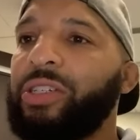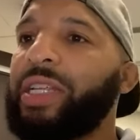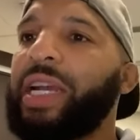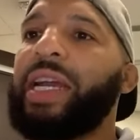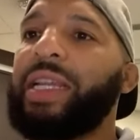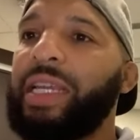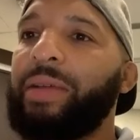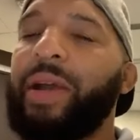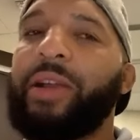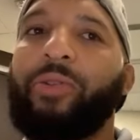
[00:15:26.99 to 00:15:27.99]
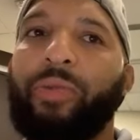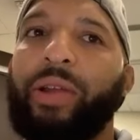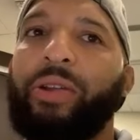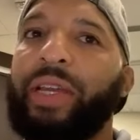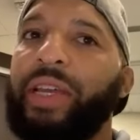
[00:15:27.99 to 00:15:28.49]
just like I did in my
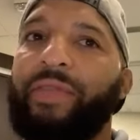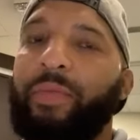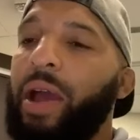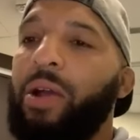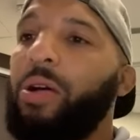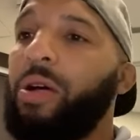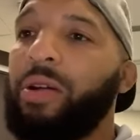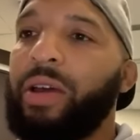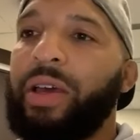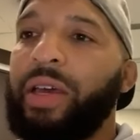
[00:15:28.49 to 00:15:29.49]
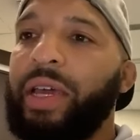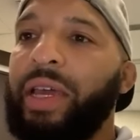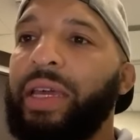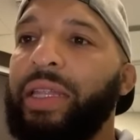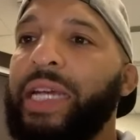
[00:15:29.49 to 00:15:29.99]
career, and give it my all.
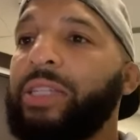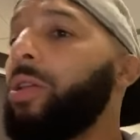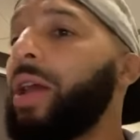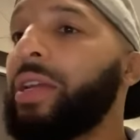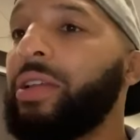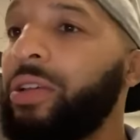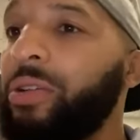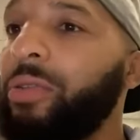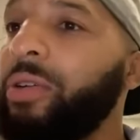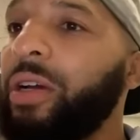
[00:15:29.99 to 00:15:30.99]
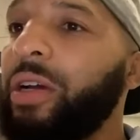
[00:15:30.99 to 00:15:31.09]
And that's all I can do.